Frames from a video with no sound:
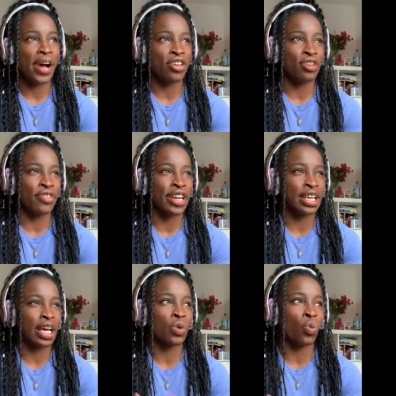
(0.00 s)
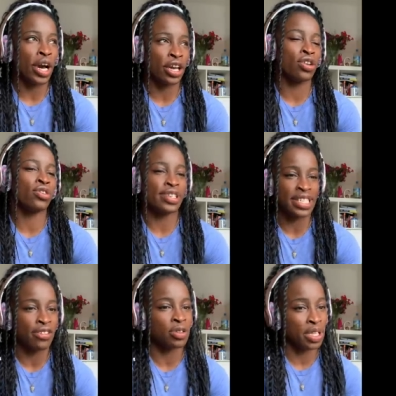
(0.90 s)
and you're really like working on
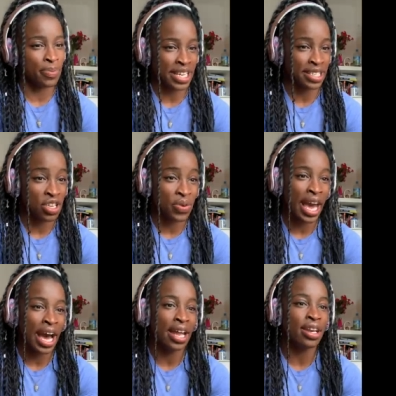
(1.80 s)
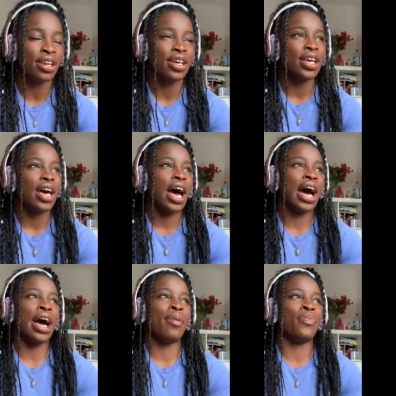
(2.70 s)
yourself to be the best that you can,
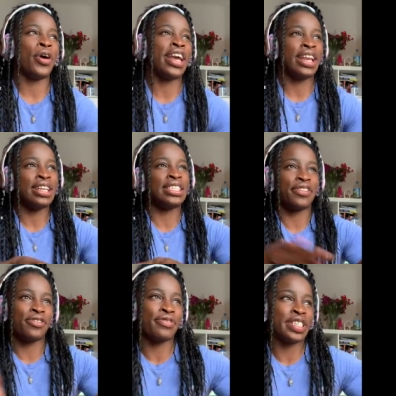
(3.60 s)
but in different